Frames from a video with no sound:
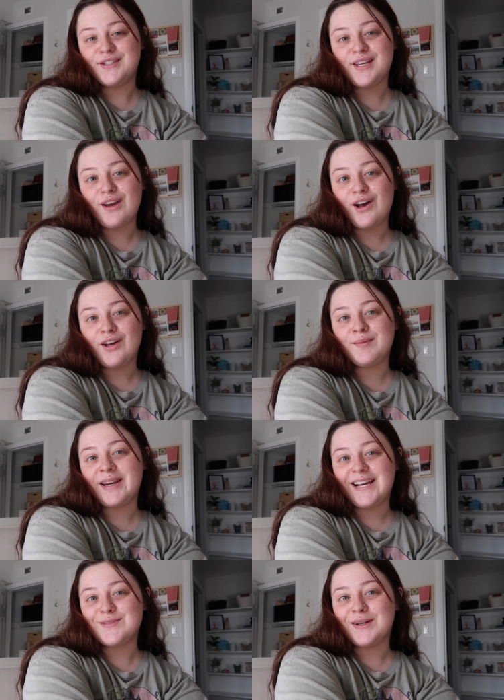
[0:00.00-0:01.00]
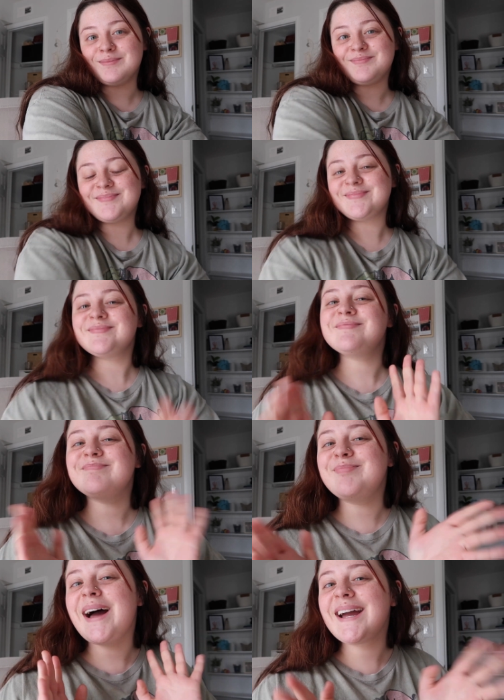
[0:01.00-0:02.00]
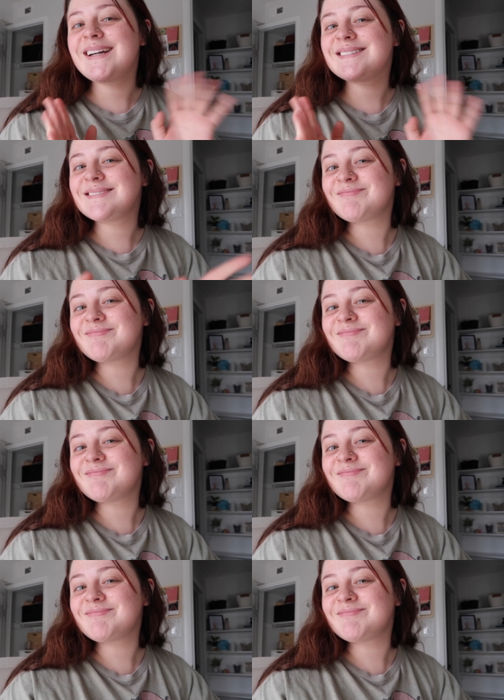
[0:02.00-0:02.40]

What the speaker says: see y'all in my next one. Bye.